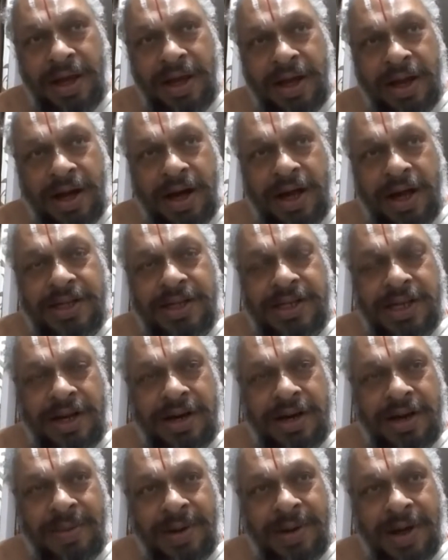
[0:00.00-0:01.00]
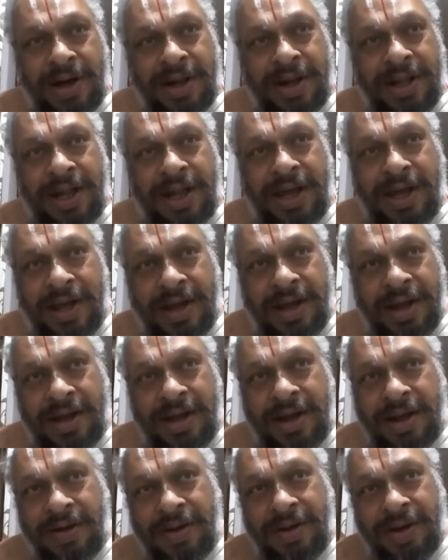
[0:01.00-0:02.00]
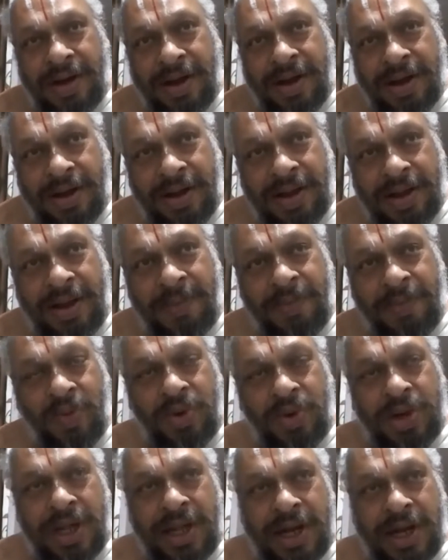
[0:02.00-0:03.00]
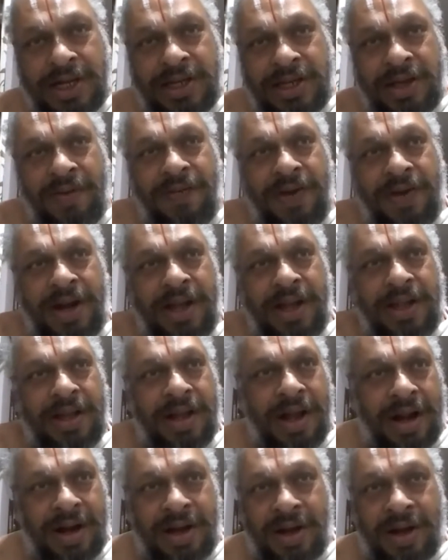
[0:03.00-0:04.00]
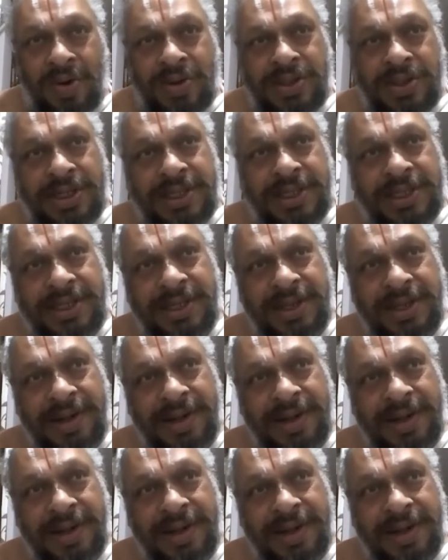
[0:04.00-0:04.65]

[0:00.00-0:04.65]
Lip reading: Griha Archana Krama or the puja that is offered in houses.